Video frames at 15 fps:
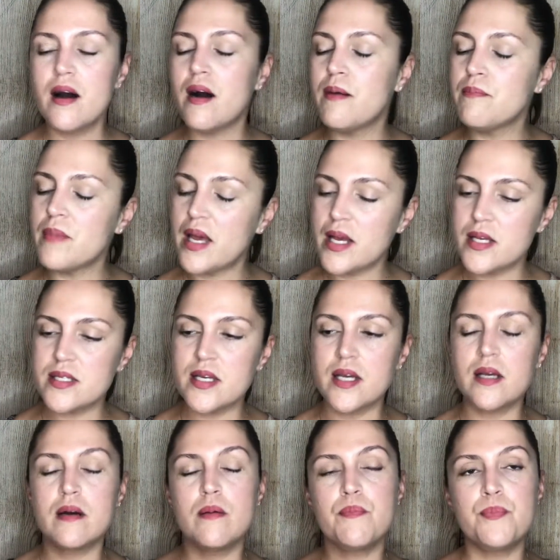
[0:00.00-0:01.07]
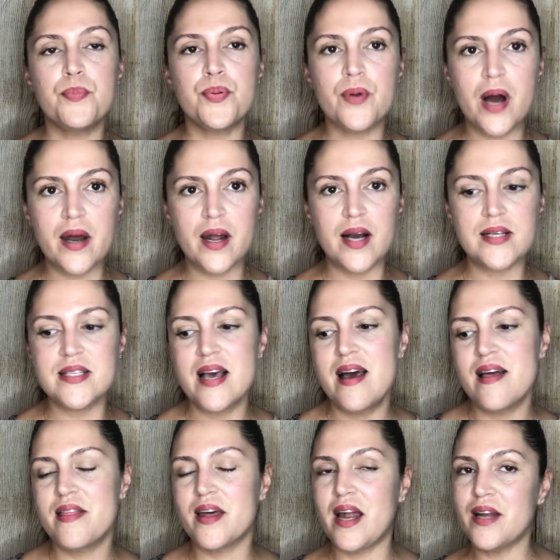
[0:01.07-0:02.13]
amazing products
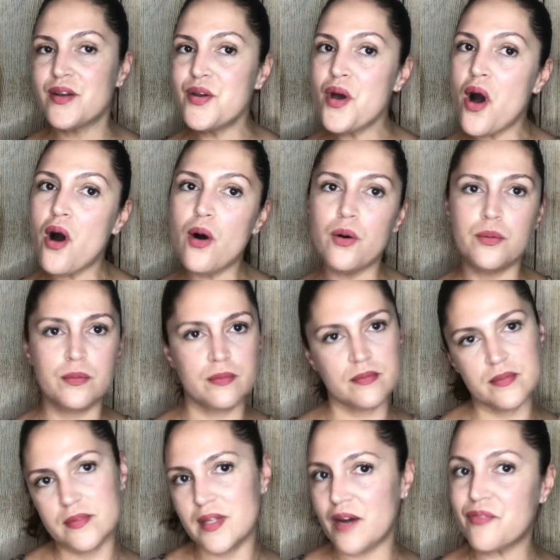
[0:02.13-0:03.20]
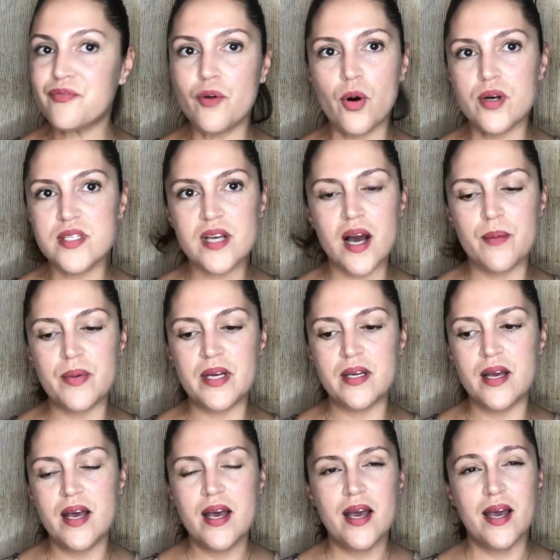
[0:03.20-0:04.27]
that I know that fall is coming
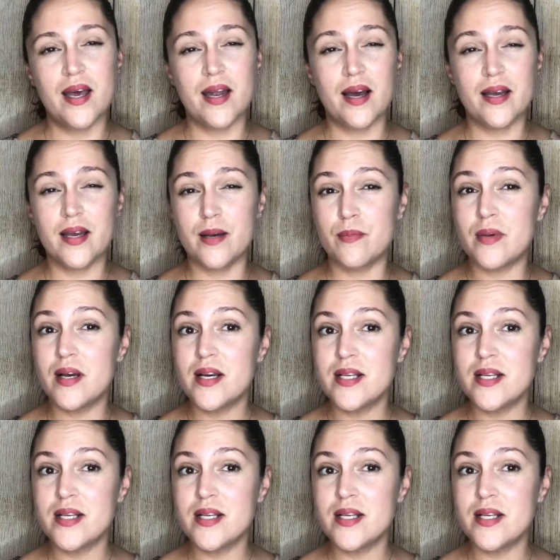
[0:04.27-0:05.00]
and I am